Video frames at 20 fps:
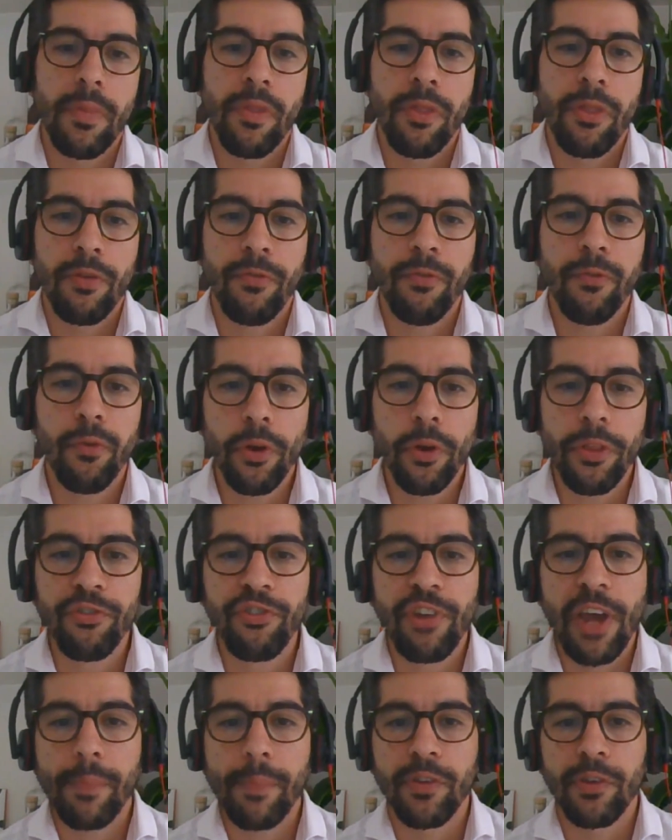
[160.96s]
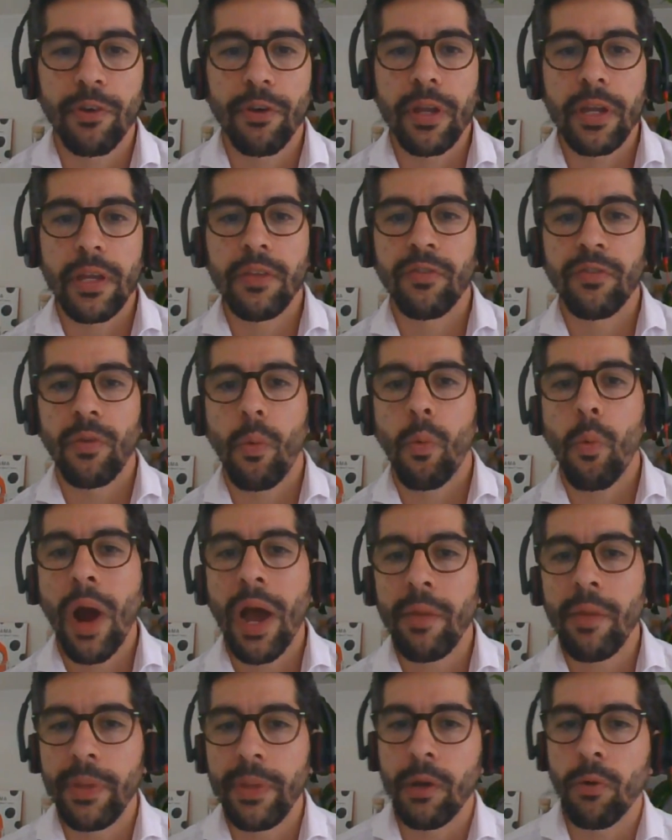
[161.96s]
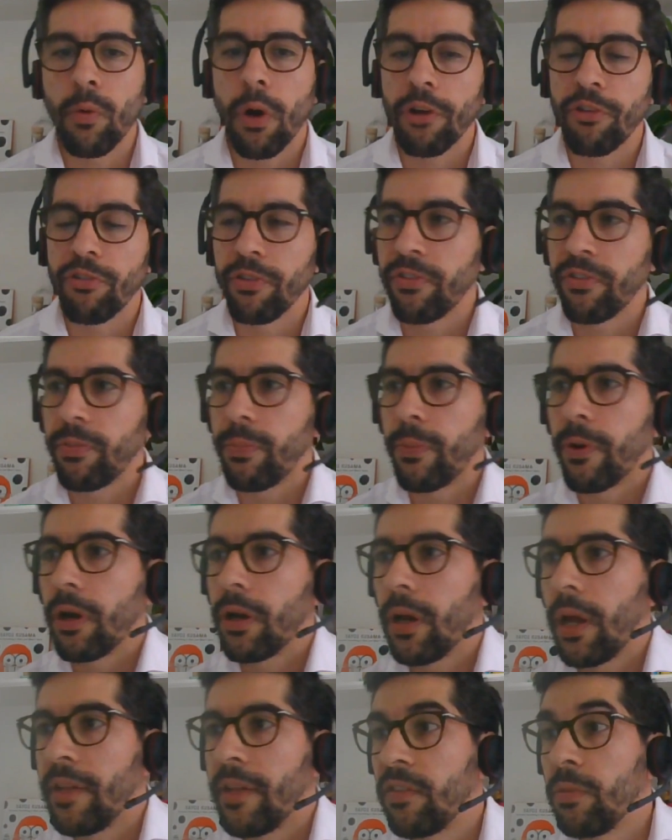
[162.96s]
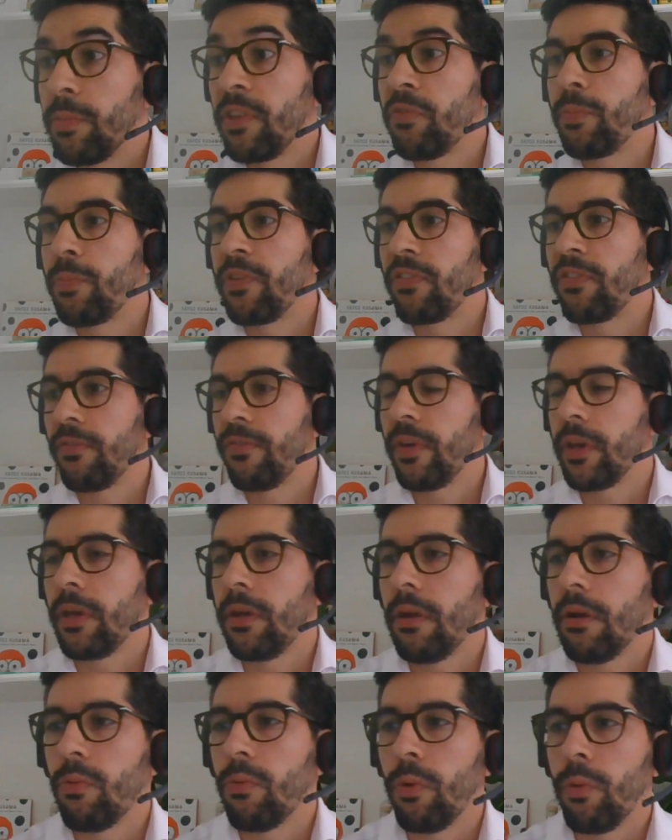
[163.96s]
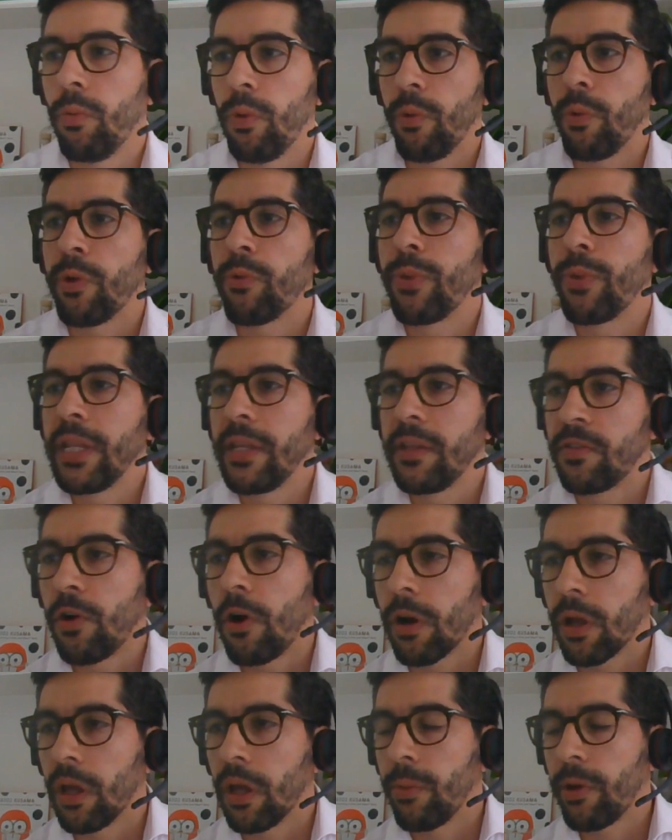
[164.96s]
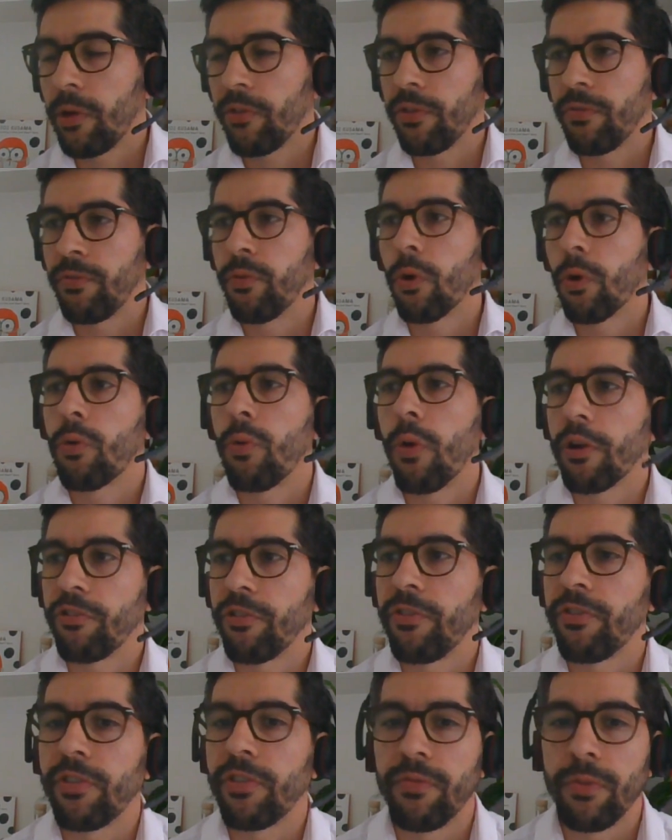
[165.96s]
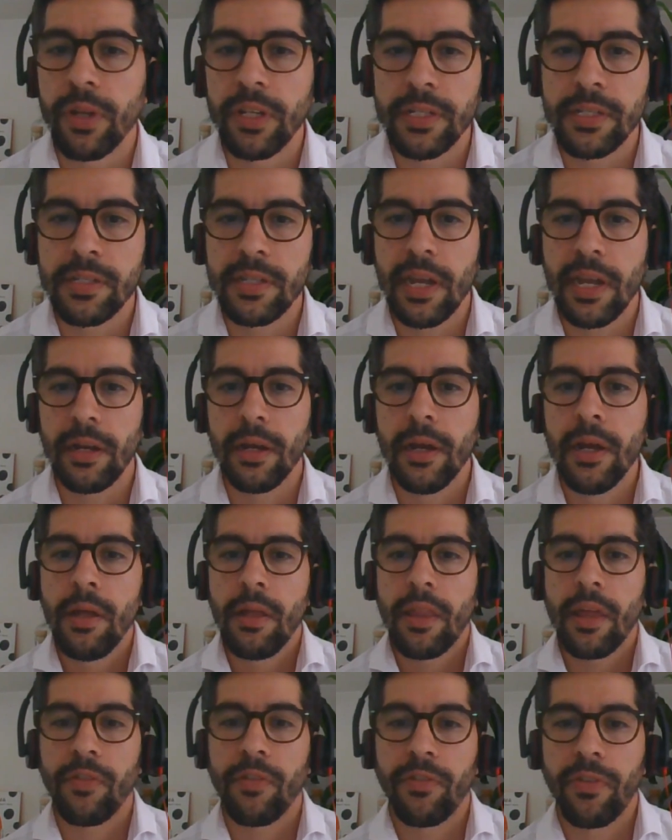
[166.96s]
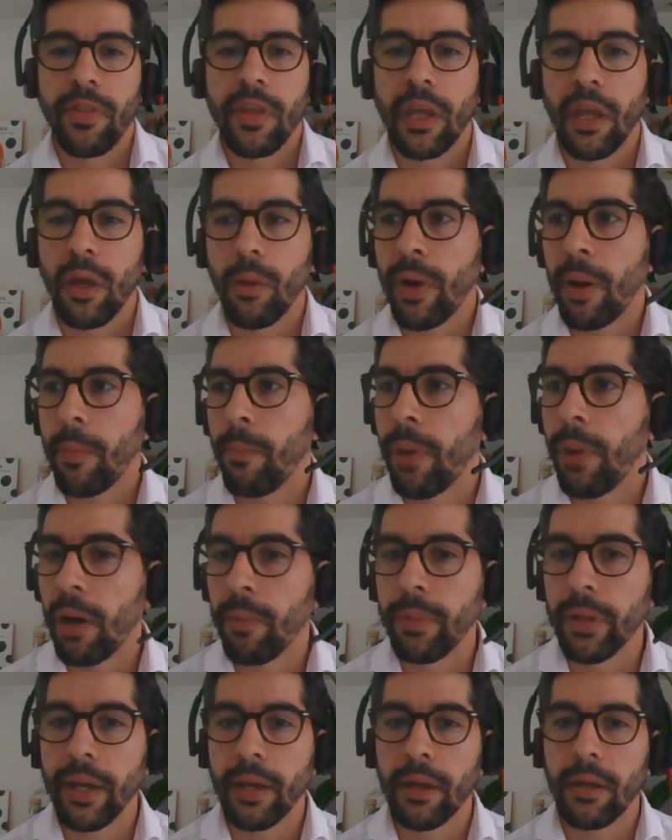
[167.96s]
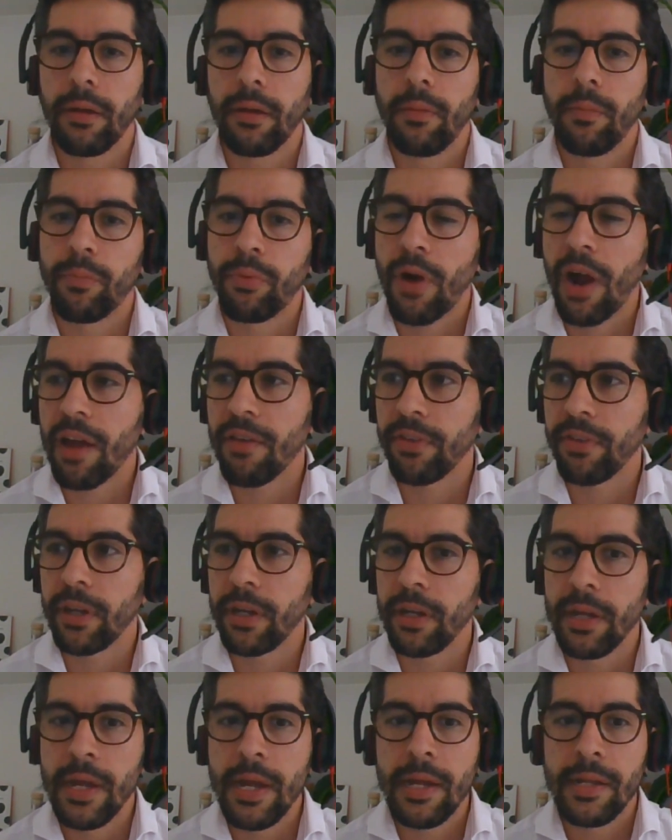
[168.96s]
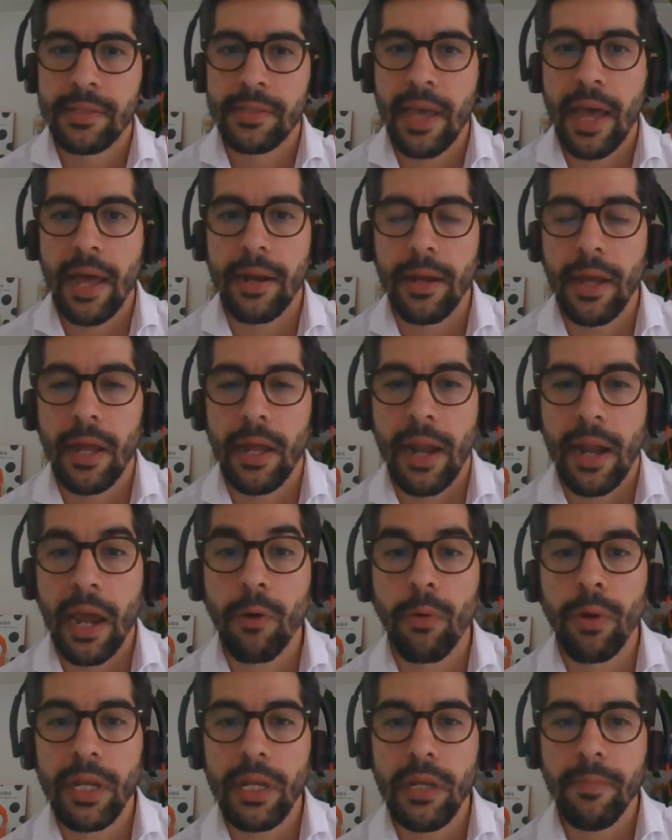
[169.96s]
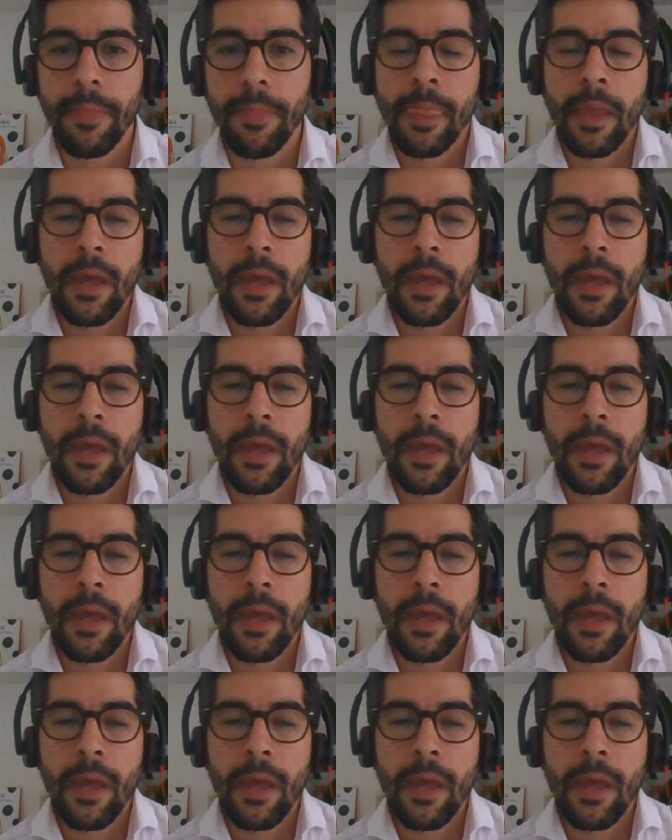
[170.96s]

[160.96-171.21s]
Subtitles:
The fourth chapter is why be quadrant smart. And to be specific here, what we're really talking about is the 4 quadrants of real estate. That's thinking about public, private, debt, and equity.